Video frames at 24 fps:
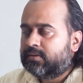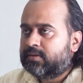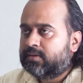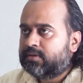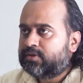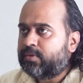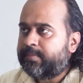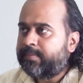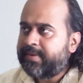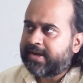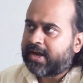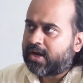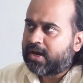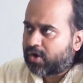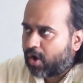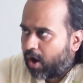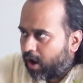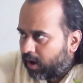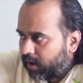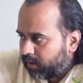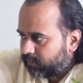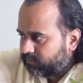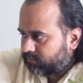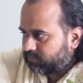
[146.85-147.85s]
So, make a
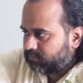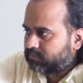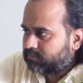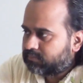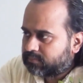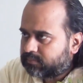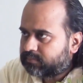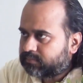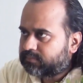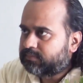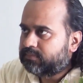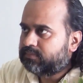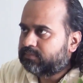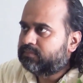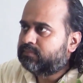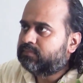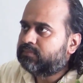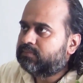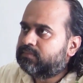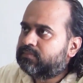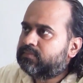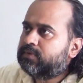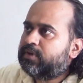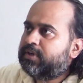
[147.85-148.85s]
column
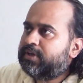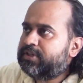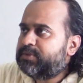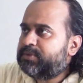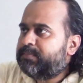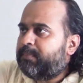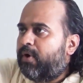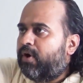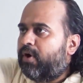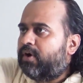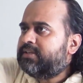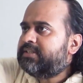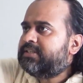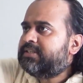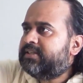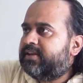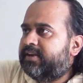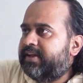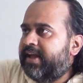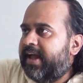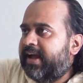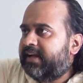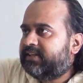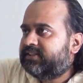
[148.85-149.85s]
response
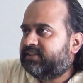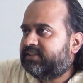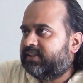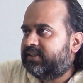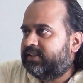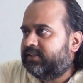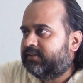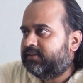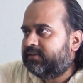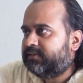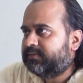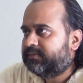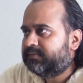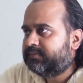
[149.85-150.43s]
reaction.